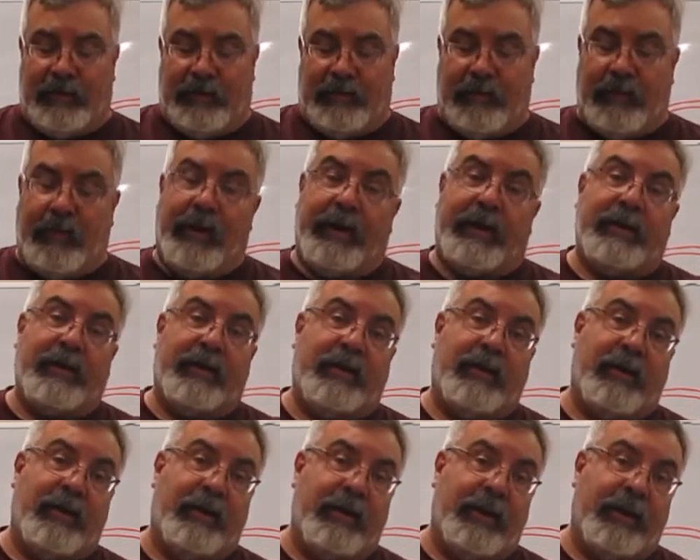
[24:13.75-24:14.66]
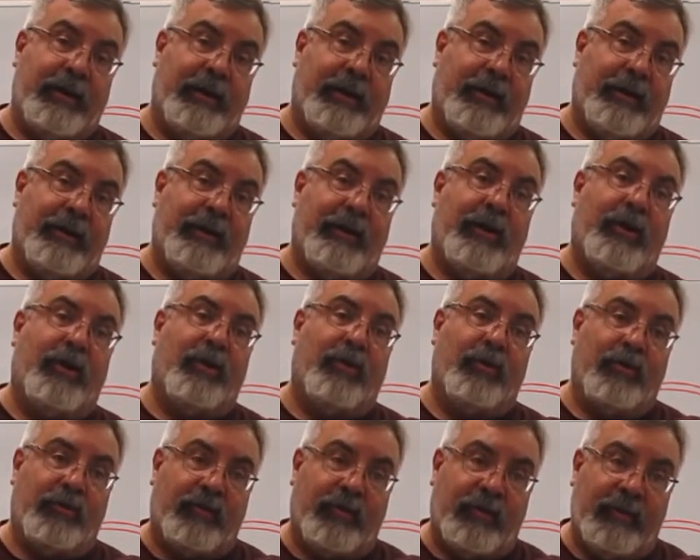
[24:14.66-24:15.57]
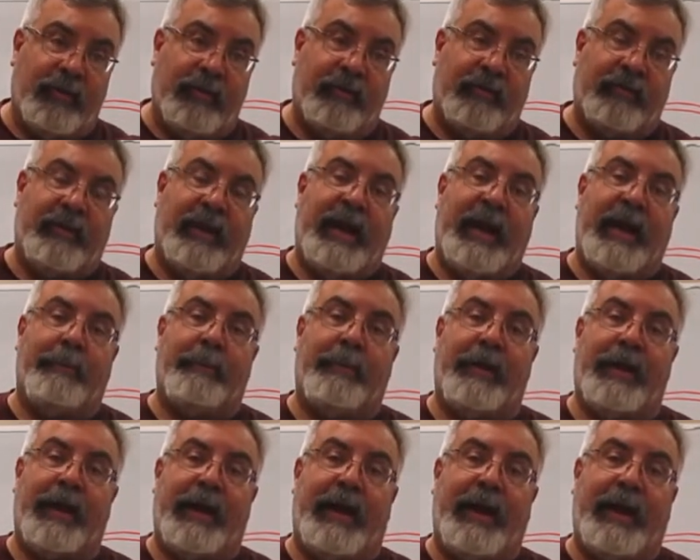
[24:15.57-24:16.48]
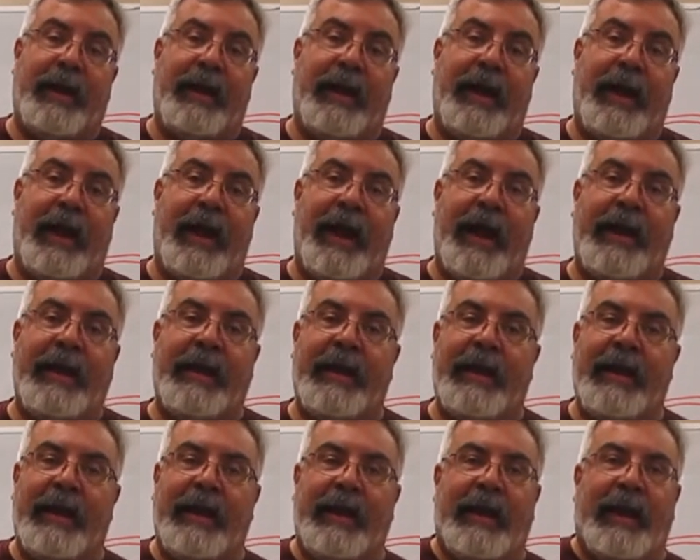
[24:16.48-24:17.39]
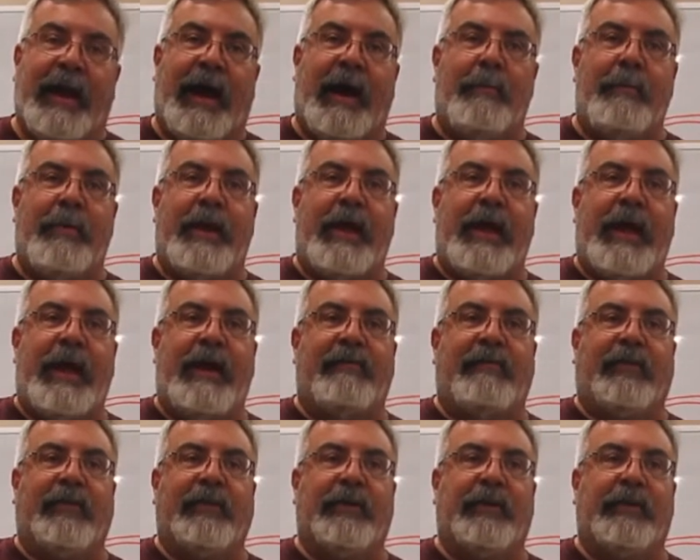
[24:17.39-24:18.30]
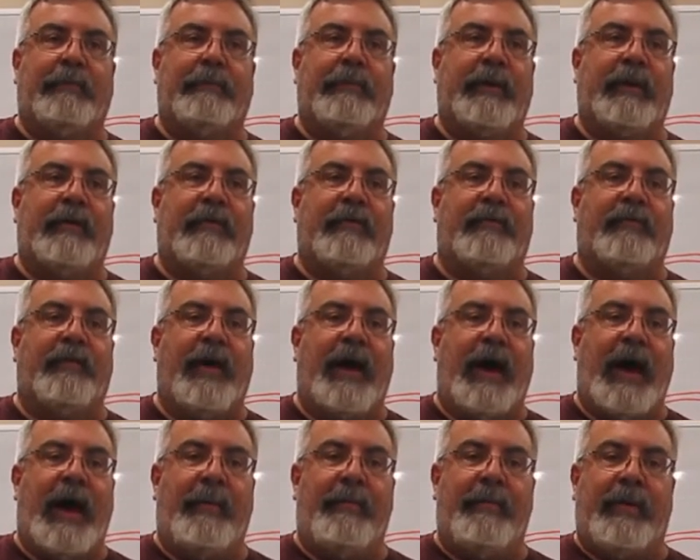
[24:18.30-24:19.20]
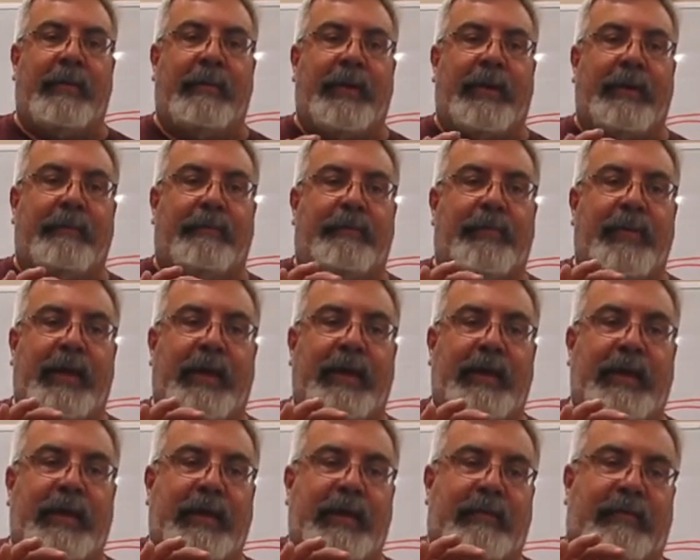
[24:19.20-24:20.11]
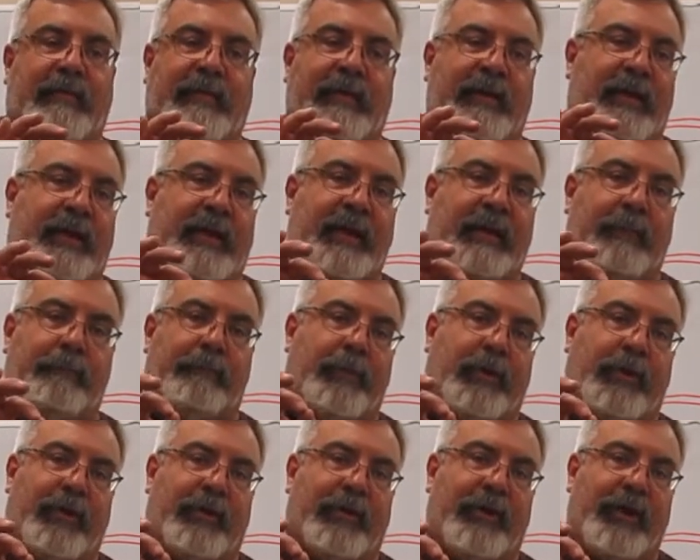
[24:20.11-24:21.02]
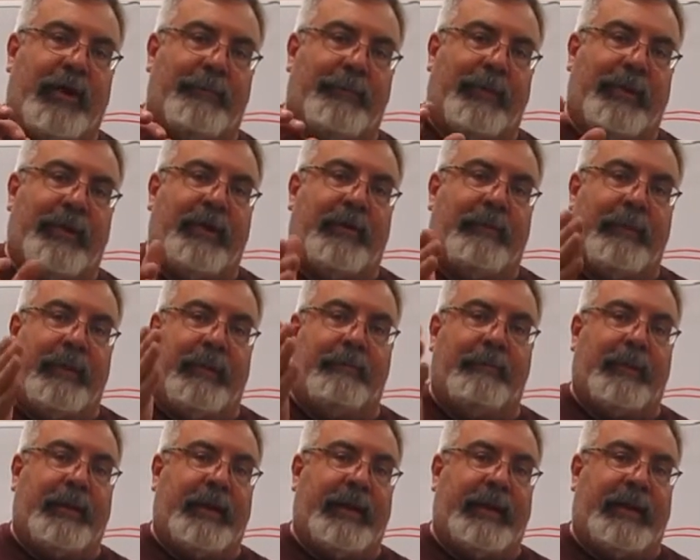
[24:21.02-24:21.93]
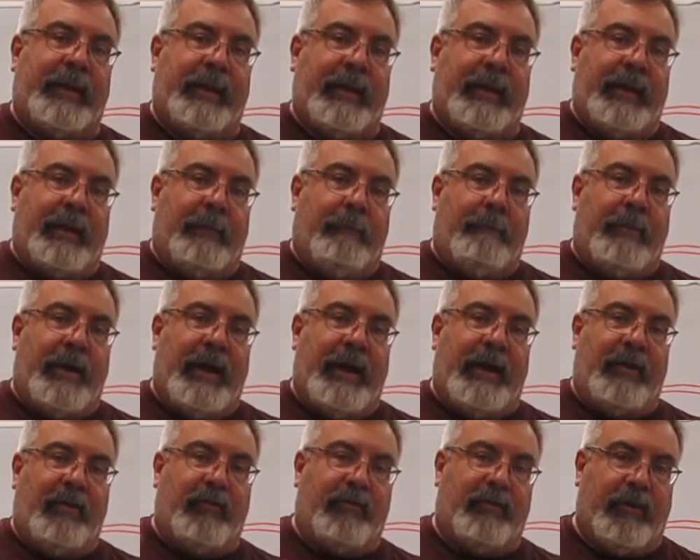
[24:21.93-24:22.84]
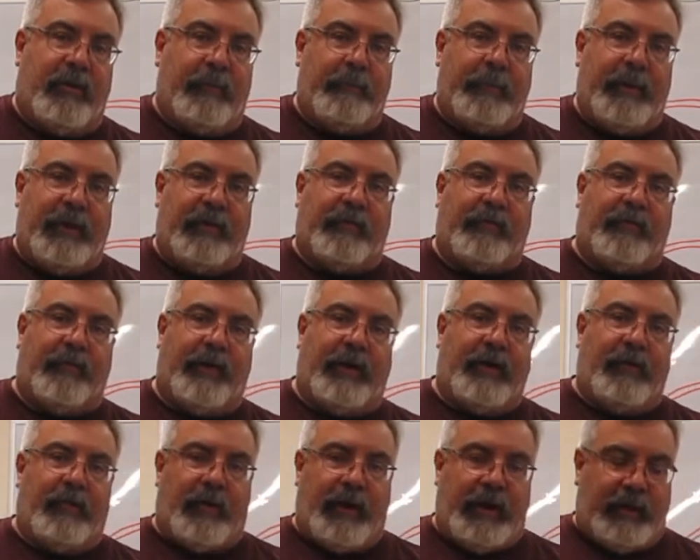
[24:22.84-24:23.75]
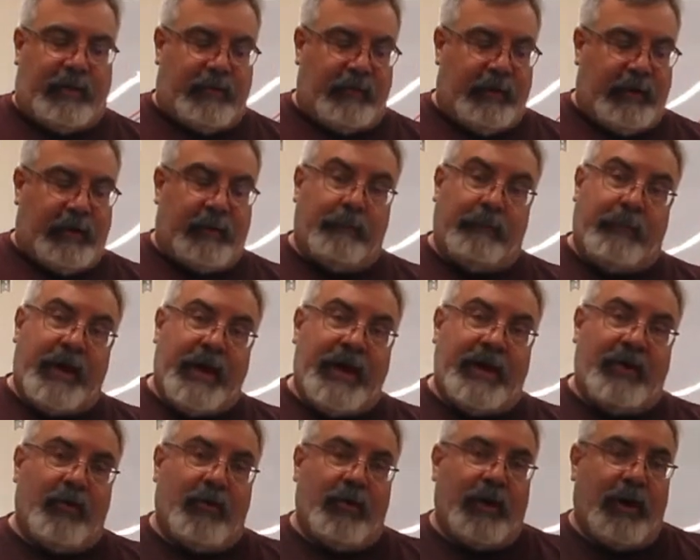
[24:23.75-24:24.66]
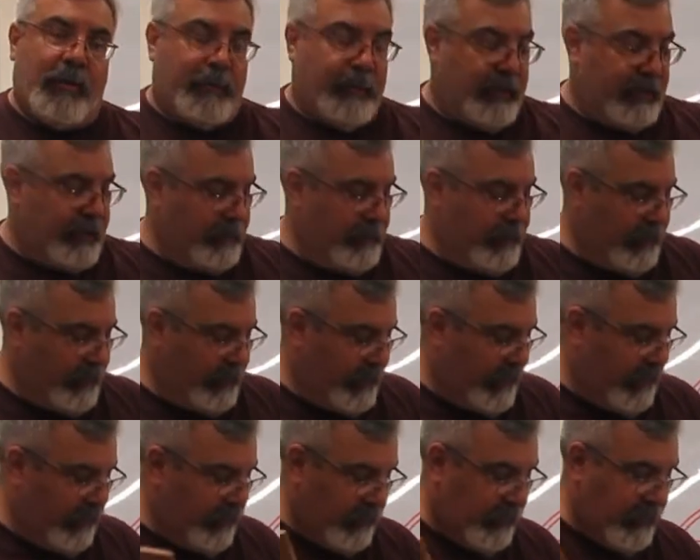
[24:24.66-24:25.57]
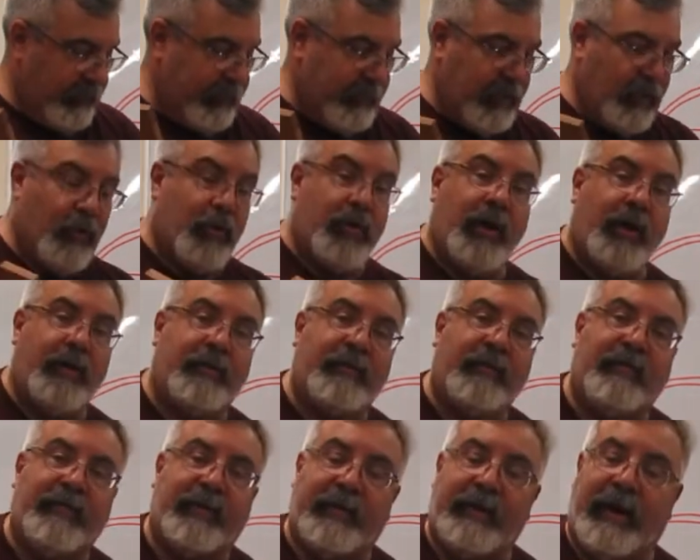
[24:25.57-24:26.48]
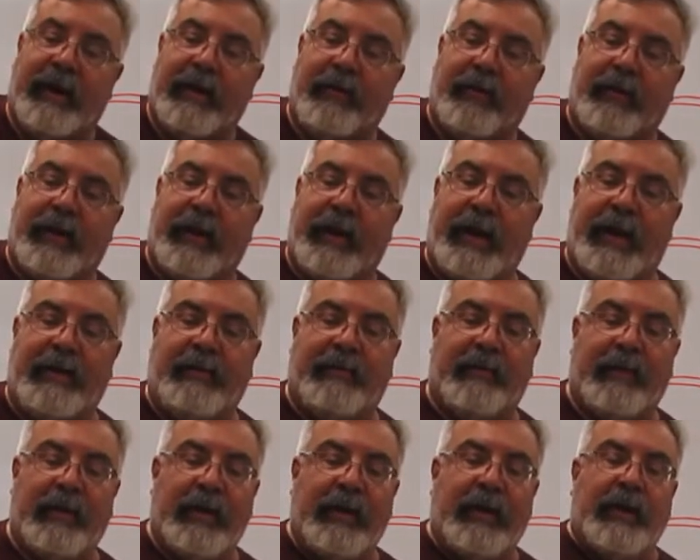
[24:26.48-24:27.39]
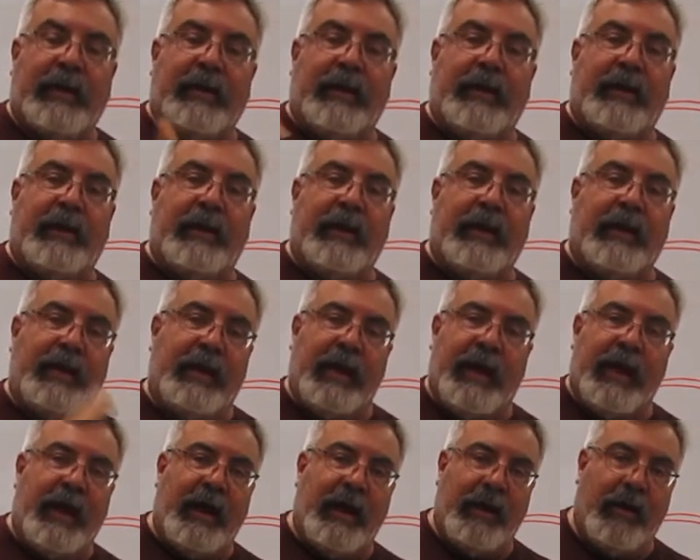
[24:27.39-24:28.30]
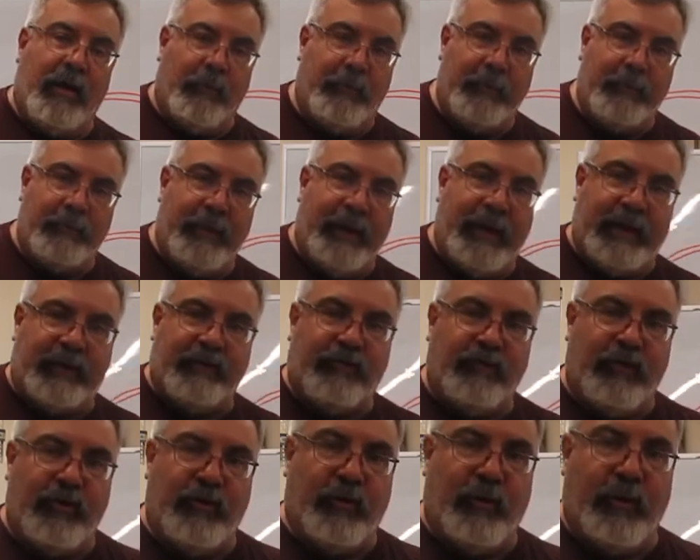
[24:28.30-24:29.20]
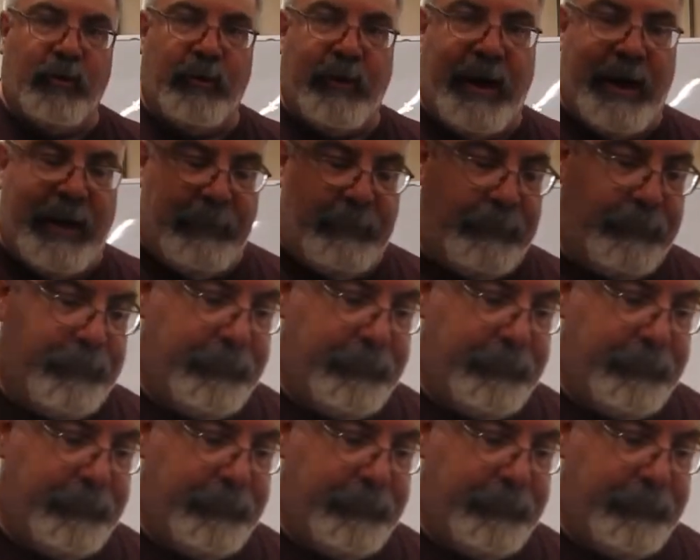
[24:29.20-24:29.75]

So I can cut it close, zap it on that. I'm going to have a little bit of, it's going to get boogered up a little bit, but Bondo's our best friend, right? So I can Bondo it up a little bit. Okay, so let me go cut this out, guys, and then I'll be back to show you where we're at.